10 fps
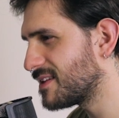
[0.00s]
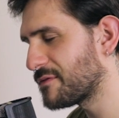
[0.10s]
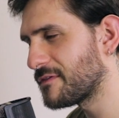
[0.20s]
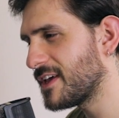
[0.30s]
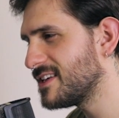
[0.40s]
The
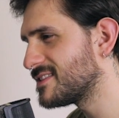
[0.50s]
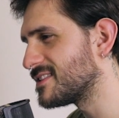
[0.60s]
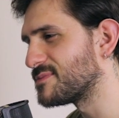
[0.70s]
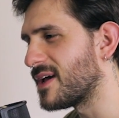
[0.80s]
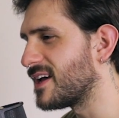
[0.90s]

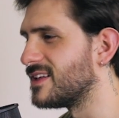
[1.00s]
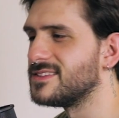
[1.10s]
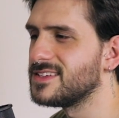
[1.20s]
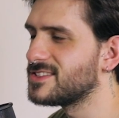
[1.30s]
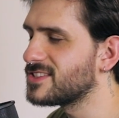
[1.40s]
faces, man,
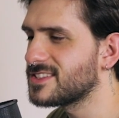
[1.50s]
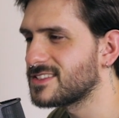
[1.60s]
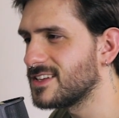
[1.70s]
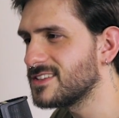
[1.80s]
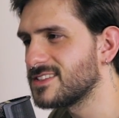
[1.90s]
it just
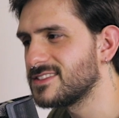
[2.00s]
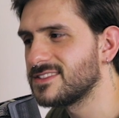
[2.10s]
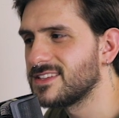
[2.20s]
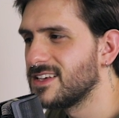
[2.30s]
doesn't.